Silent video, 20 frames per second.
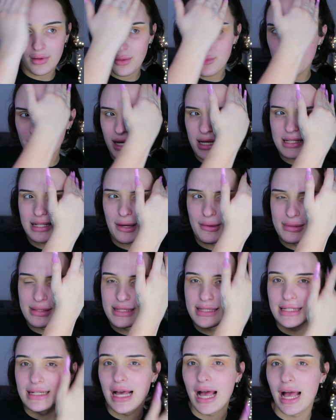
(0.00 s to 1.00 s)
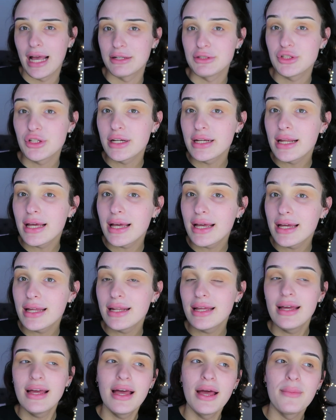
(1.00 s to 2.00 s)
because I was
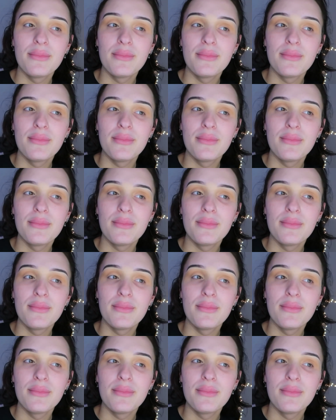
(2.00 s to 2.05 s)
dehydrated.